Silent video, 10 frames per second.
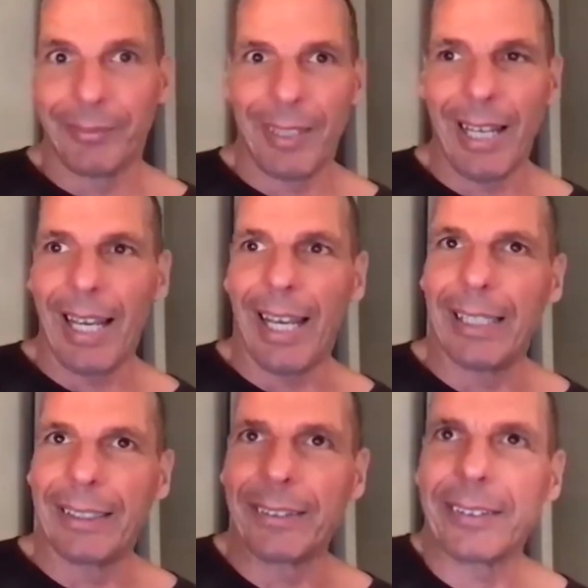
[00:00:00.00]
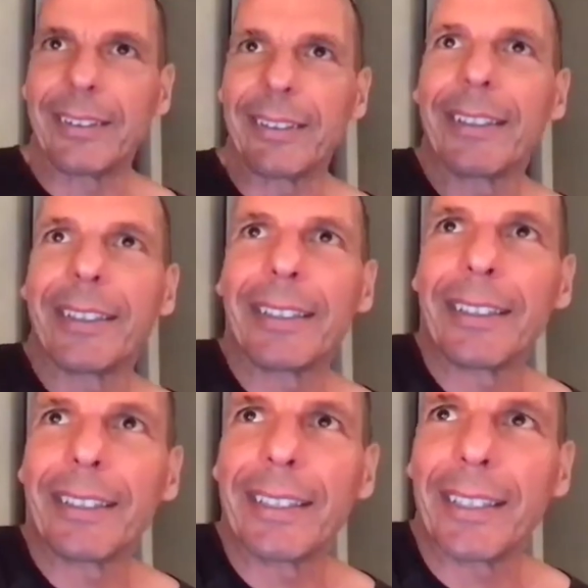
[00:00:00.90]
And
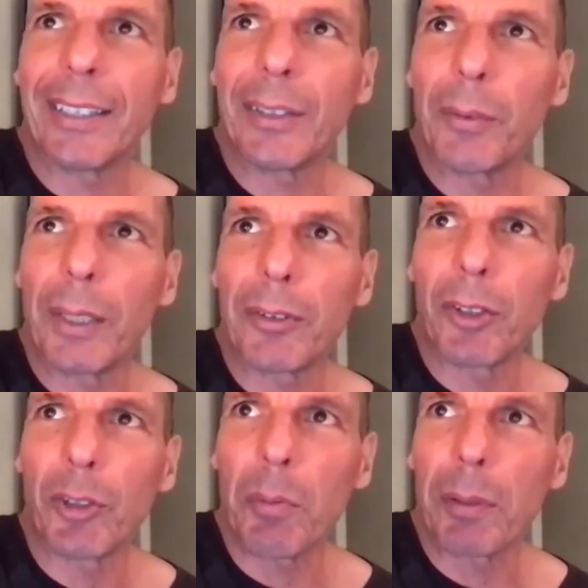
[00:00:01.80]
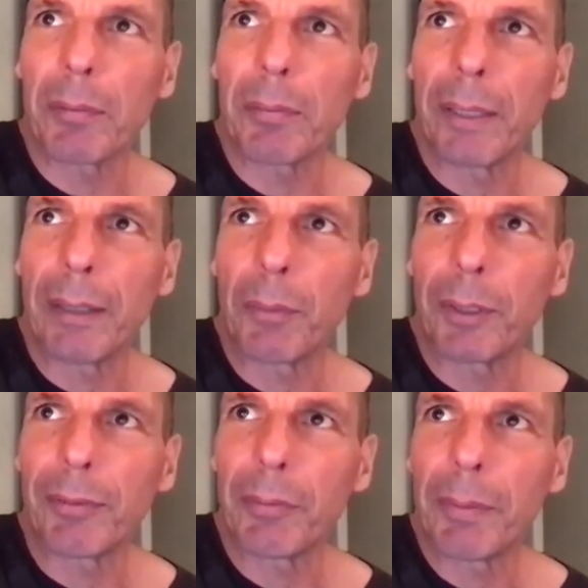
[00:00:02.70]
you will excuse me, but my
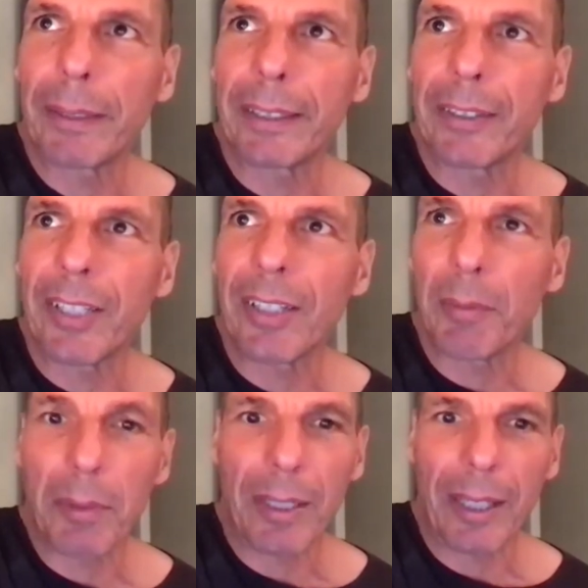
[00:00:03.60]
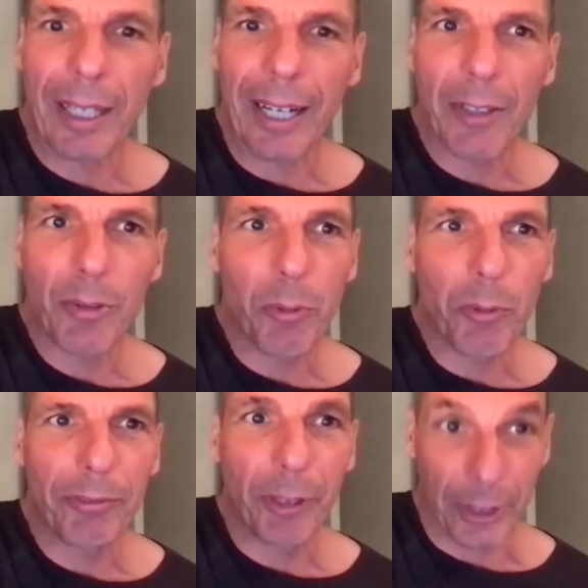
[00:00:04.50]
wonderful partner is giving me a glass of
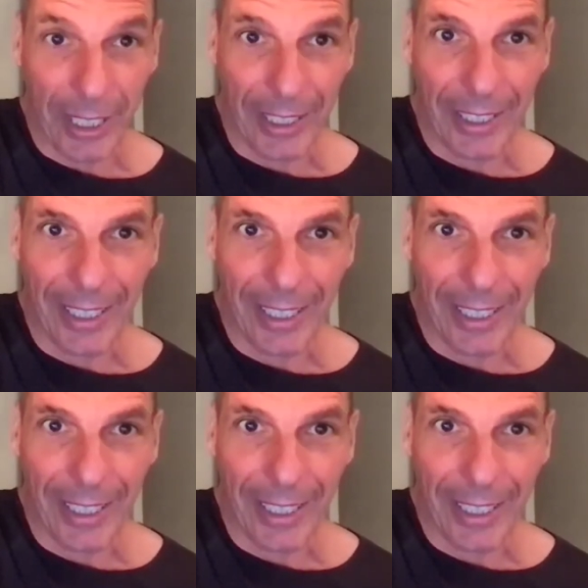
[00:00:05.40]
vodka.